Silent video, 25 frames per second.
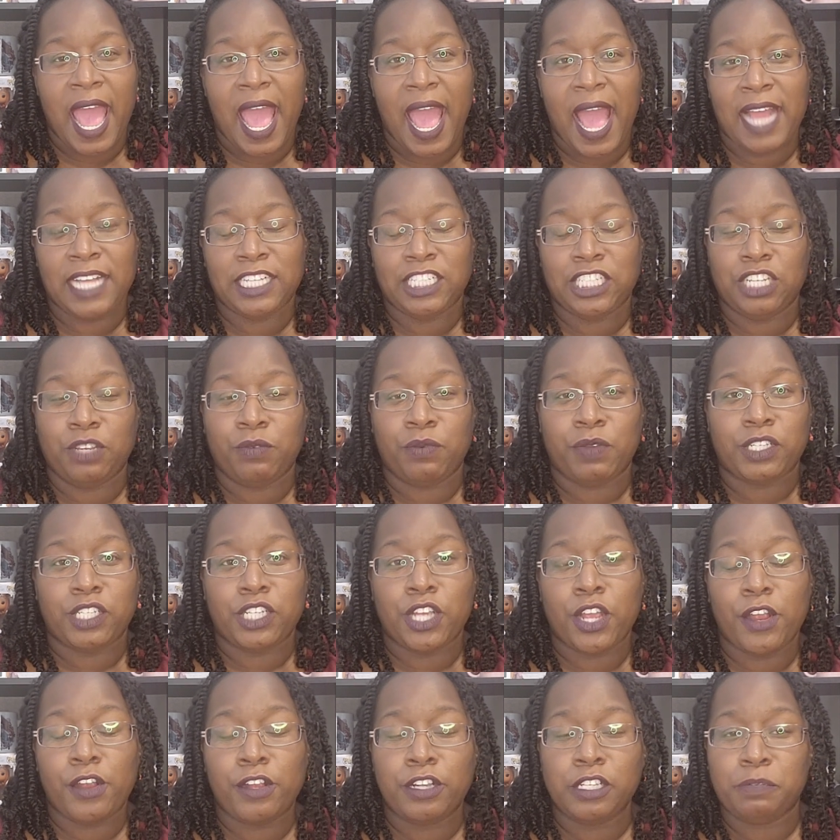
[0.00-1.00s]
as she
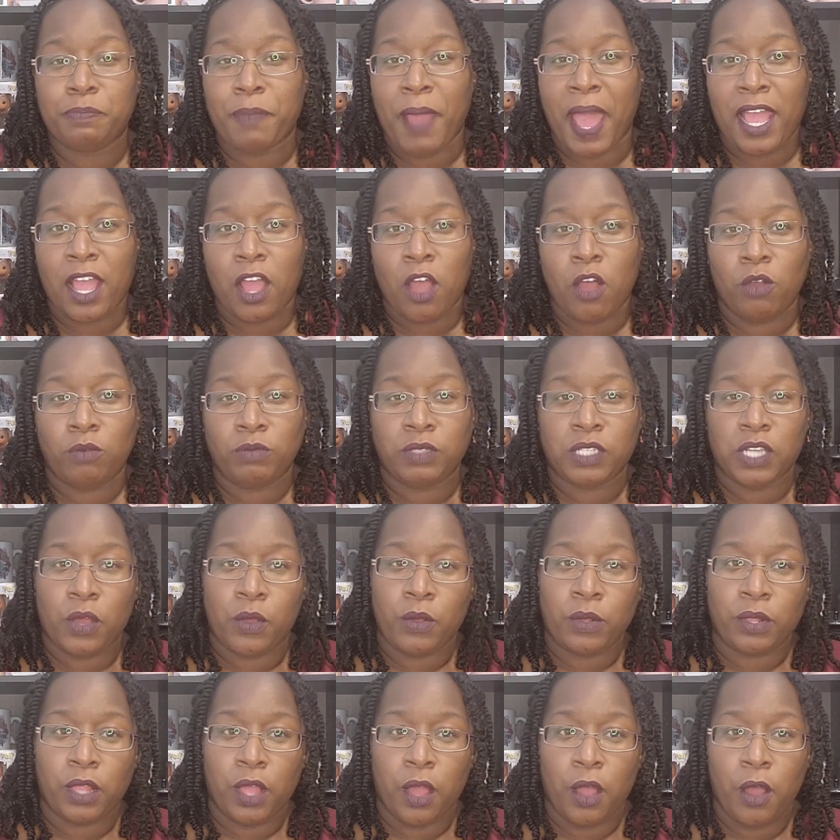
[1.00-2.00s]
returns back home to
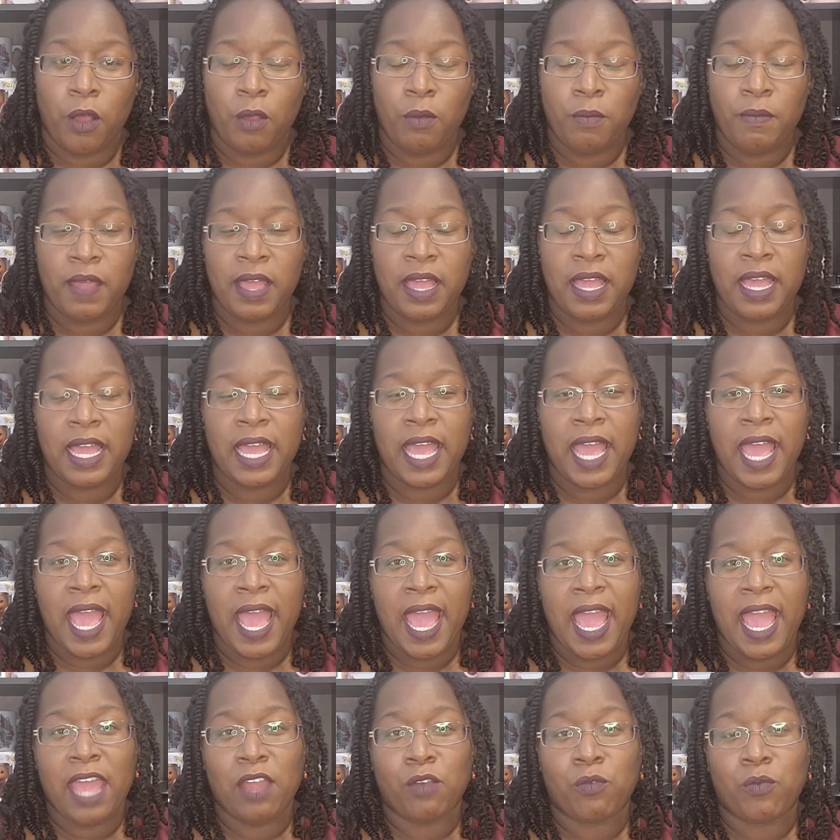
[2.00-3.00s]
Oklahoma
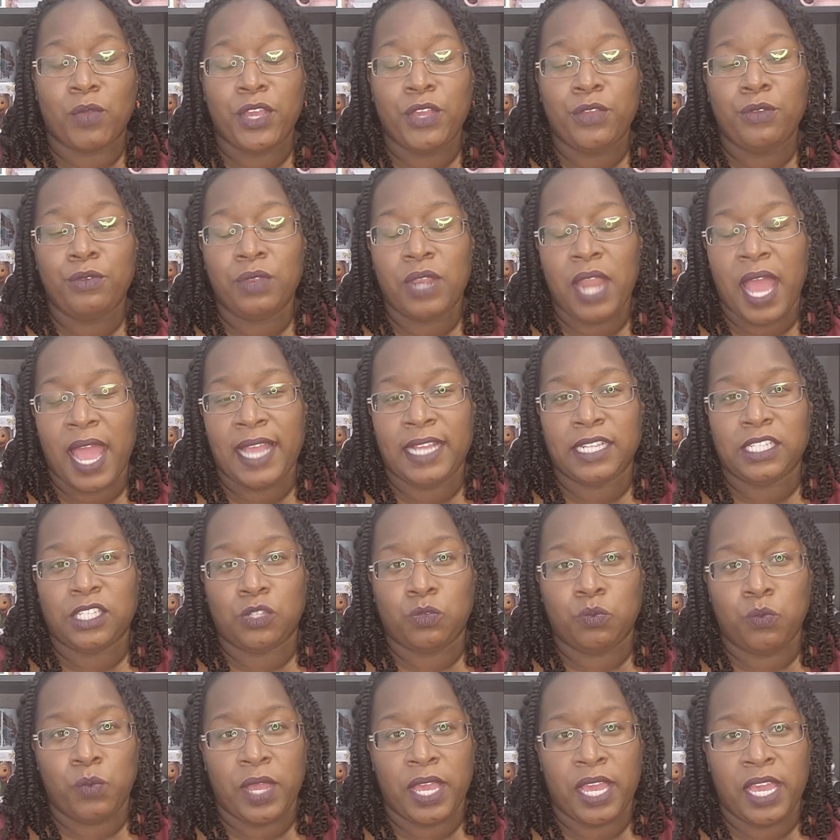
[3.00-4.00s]
and
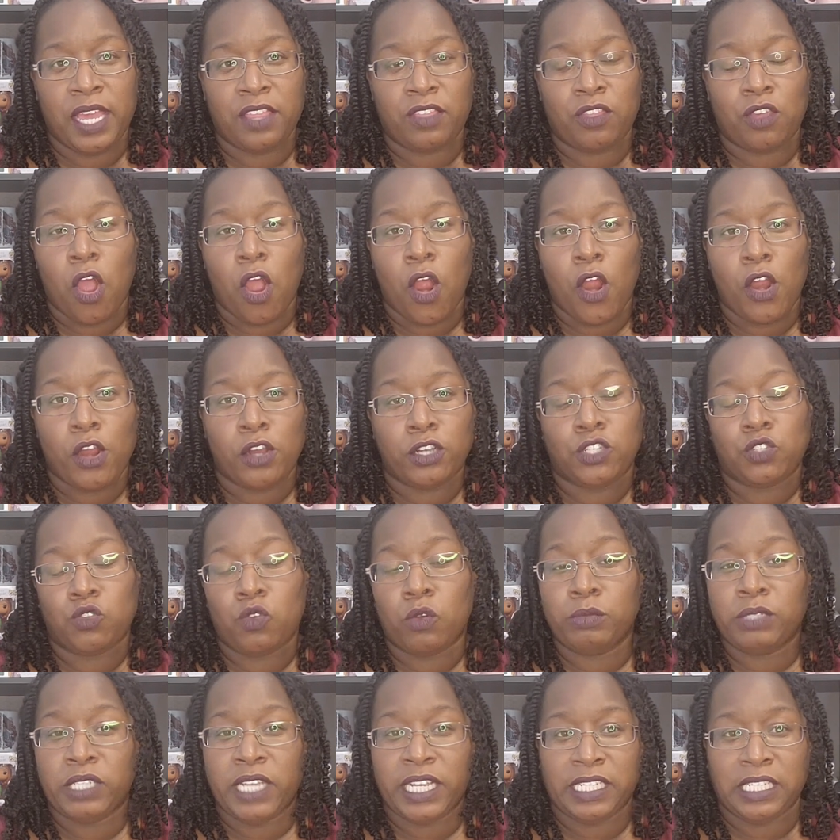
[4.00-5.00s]
reunites with her
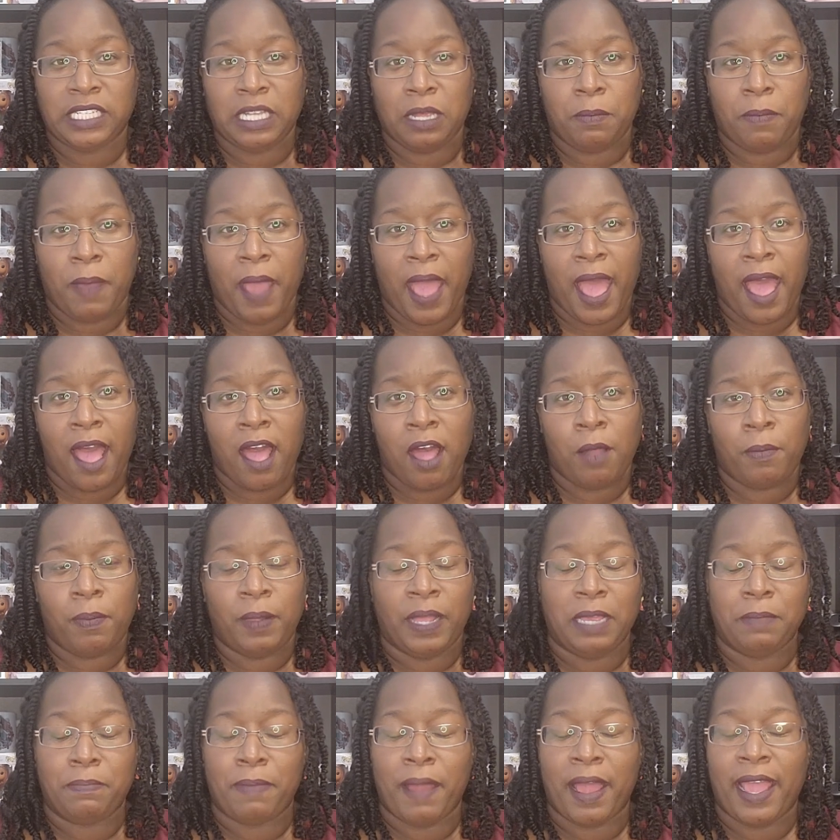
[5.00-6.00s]
storm chasing pal,
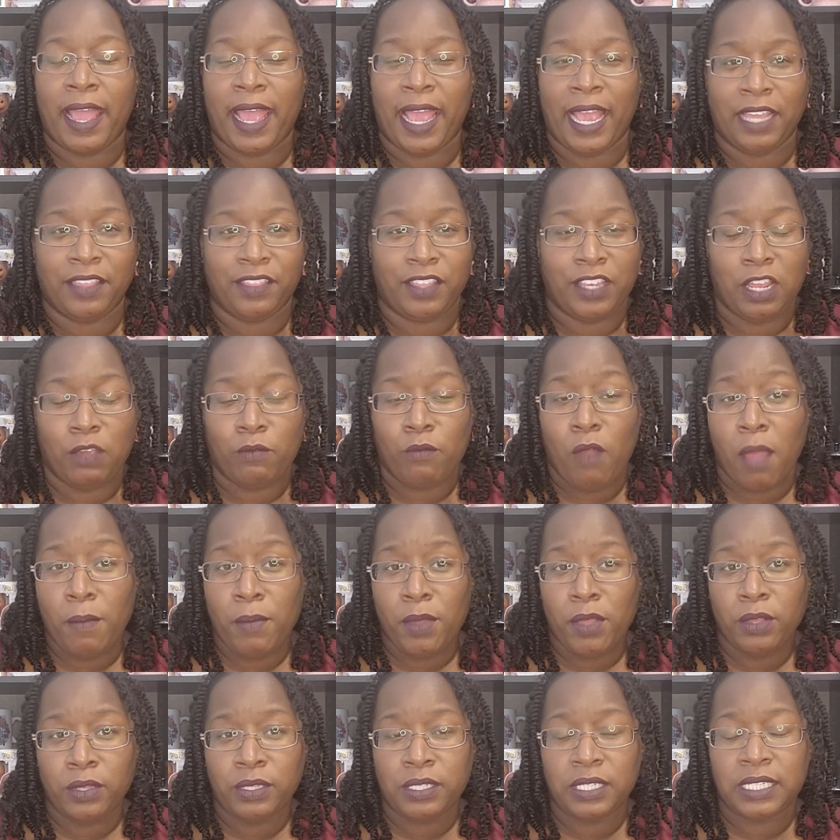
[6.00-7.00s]
played by Anthony
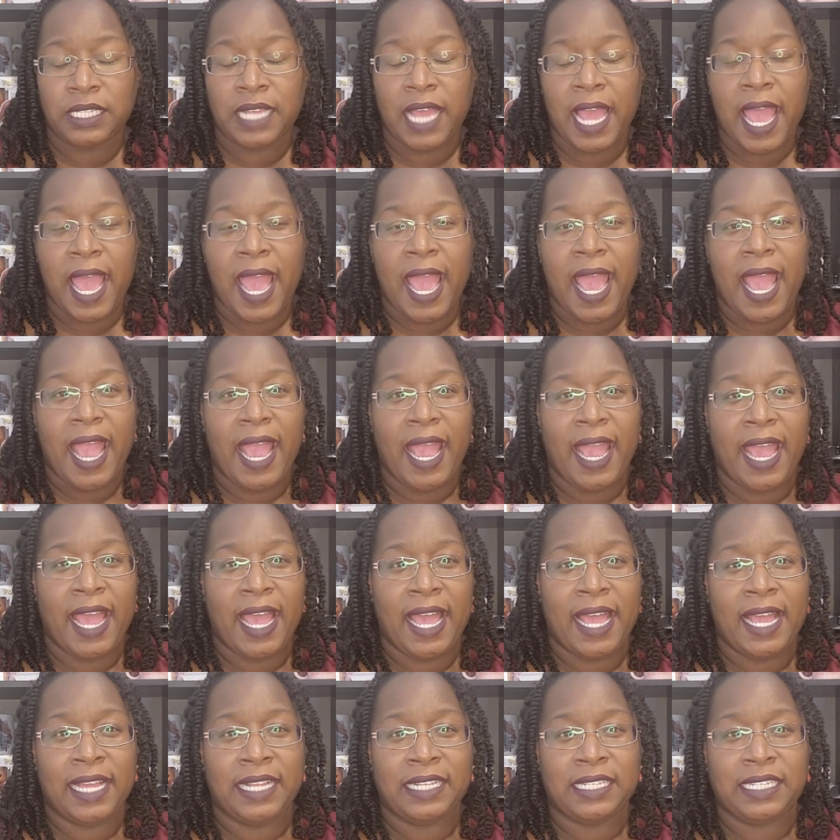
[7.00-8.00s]
Ramos,
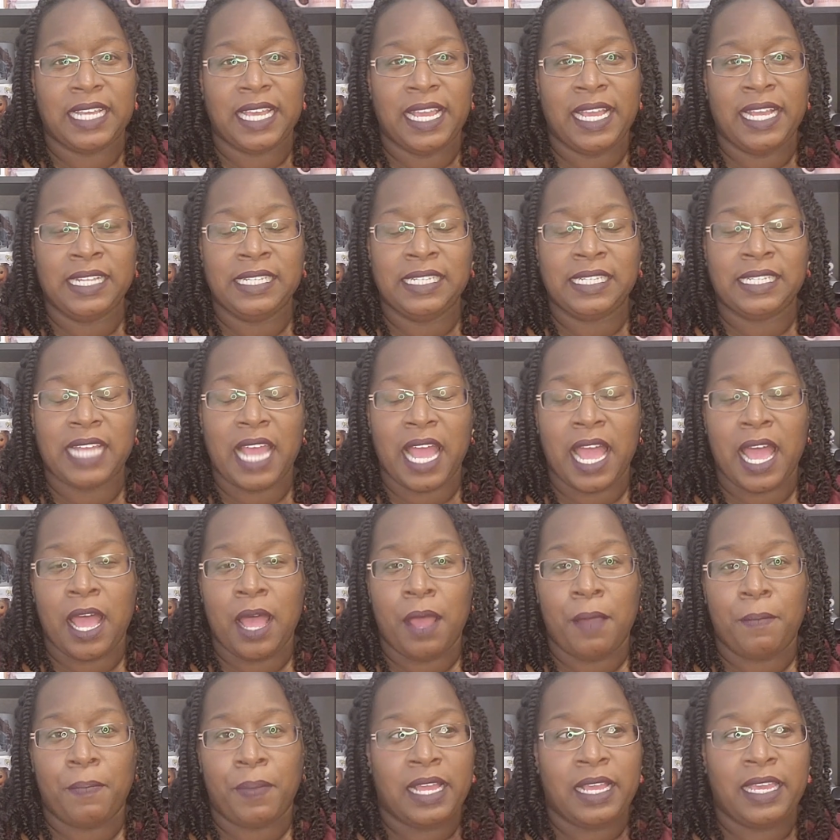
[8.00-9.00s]
and ends
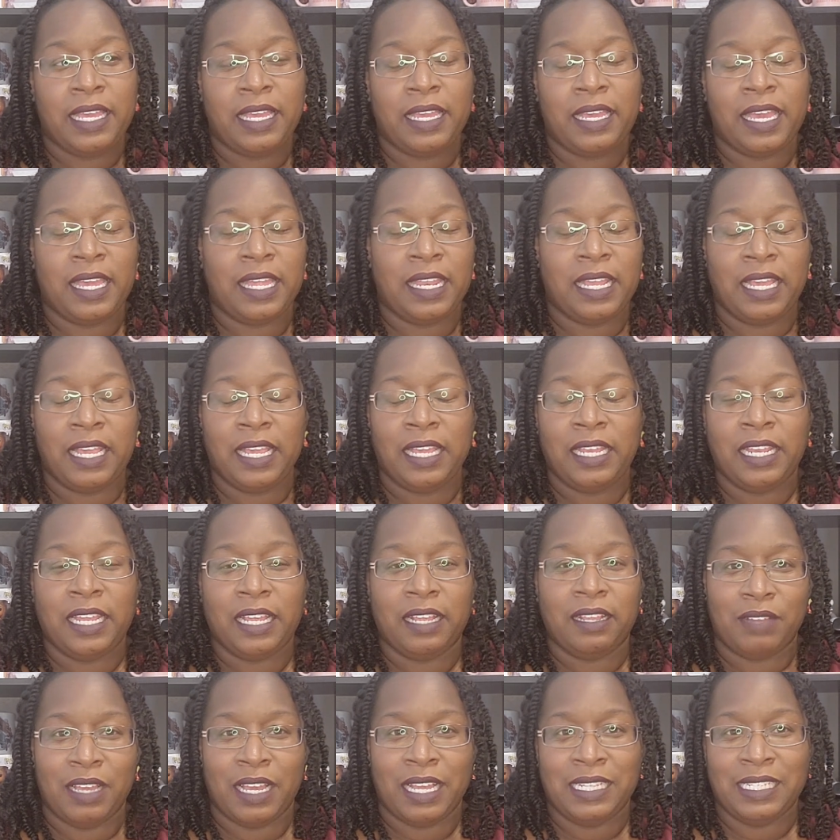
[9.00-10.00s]
up getting
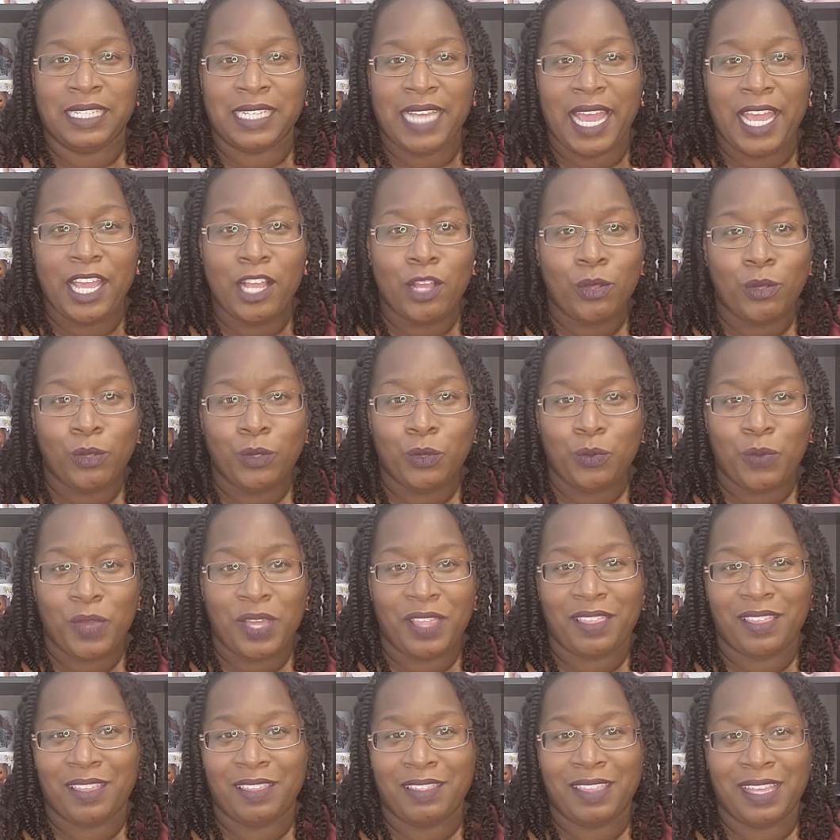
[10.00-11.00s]
entangled
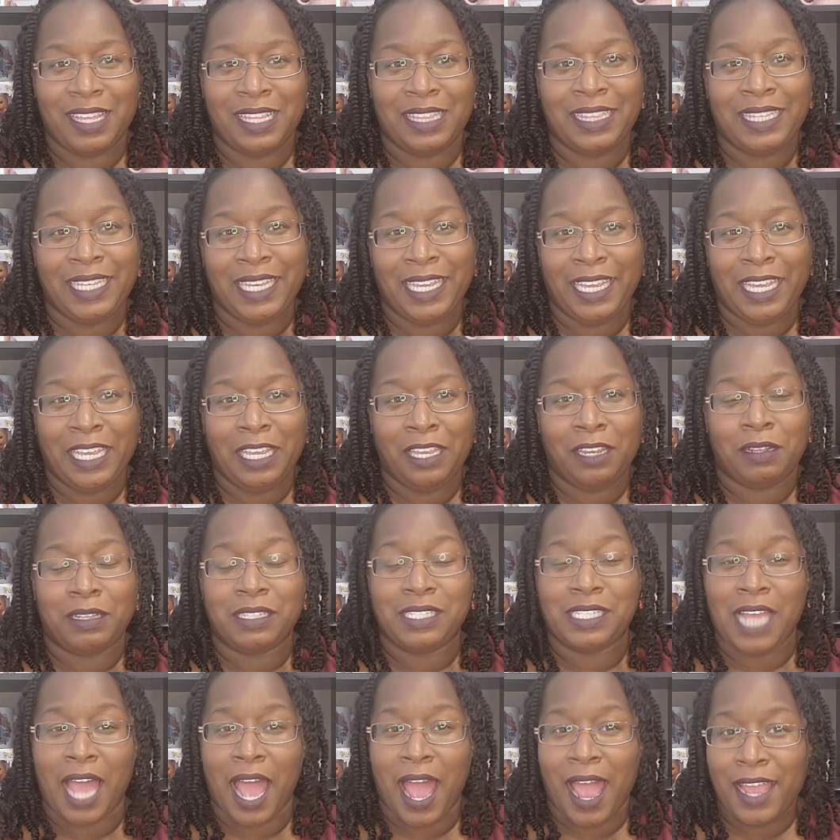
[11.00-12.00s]
with the lead,
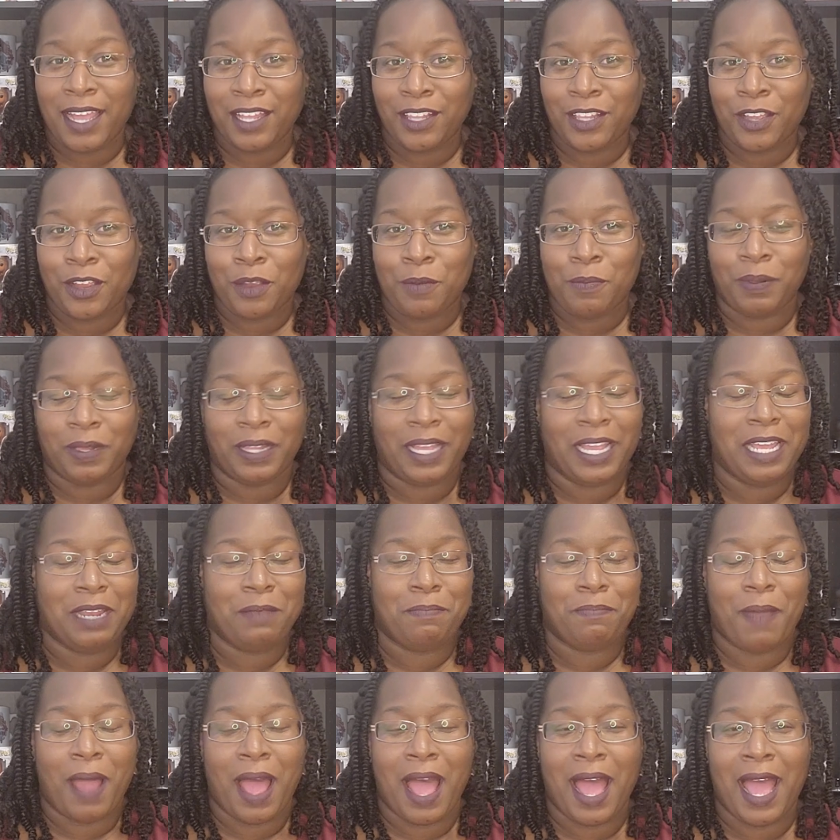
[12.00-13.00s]
Tyler,
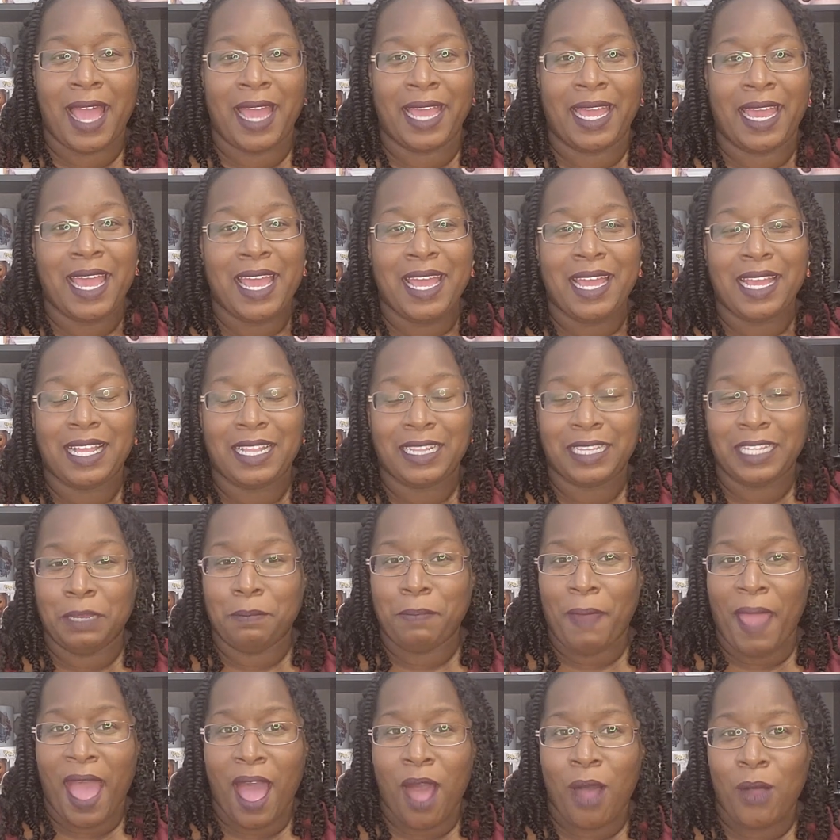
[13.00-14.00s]
played by Glen
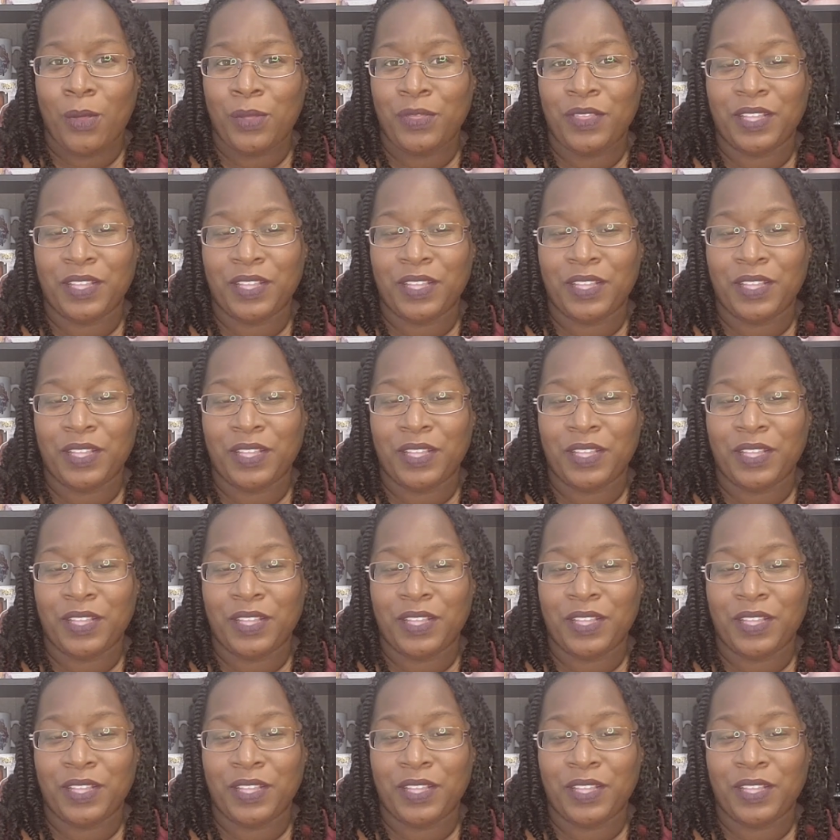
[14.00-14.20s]
Powell.